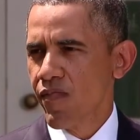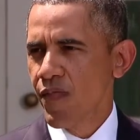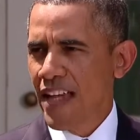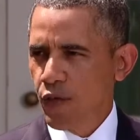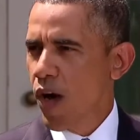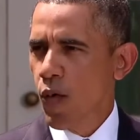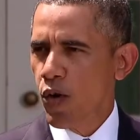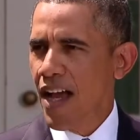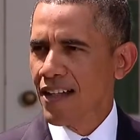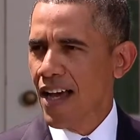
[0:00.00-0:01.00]
And that's why
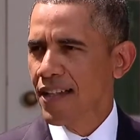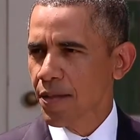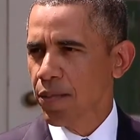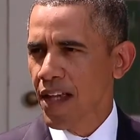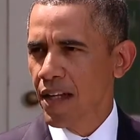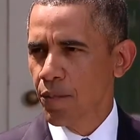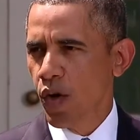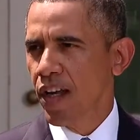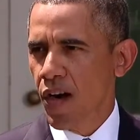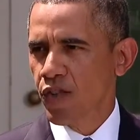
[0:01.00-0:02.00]
we're not contemplating
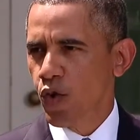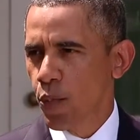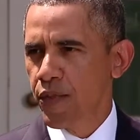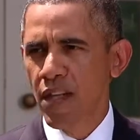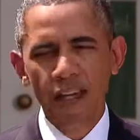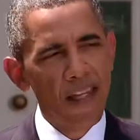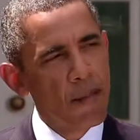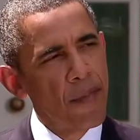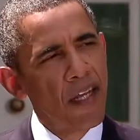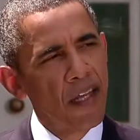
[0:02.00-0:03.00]
putting our troops in
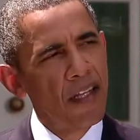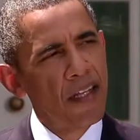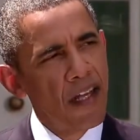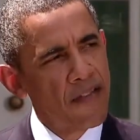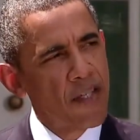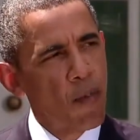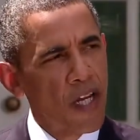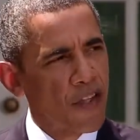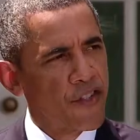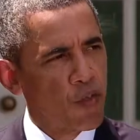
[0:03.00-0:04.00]
the middle of
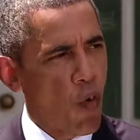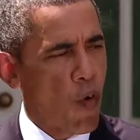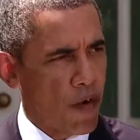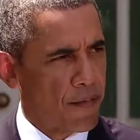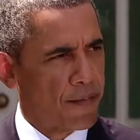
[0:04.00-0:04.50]
someone else's war.